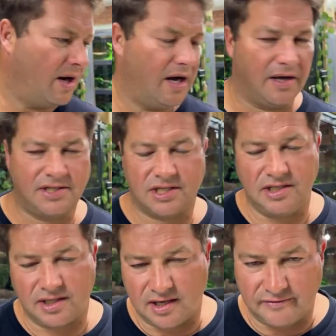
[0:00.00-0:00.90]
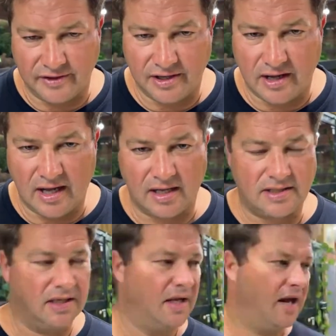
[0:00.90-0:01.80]
Well, I just need to get a video
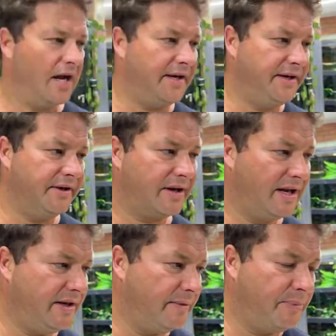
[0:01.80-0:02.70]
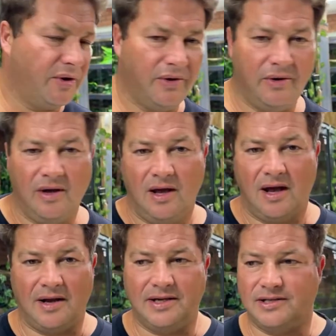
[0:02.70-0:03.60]
out. I need to clean the poo.
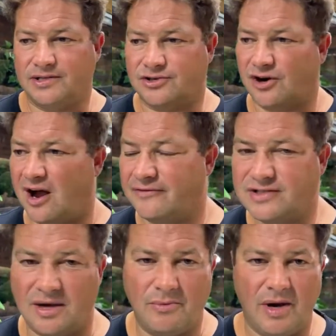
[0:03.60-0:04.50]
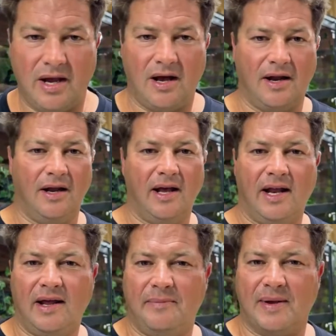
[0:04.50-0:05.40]
I need to drive somewhere.
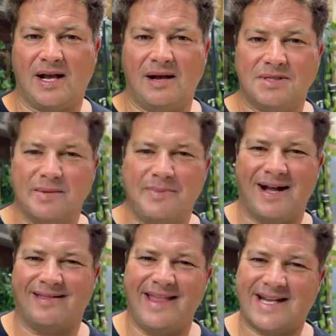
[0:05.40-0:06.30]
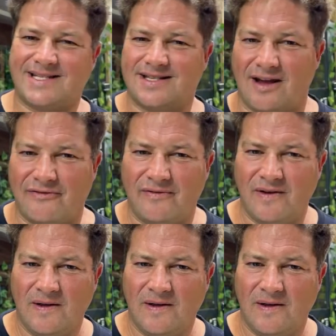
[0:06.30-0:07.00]
It becomes about that stuff.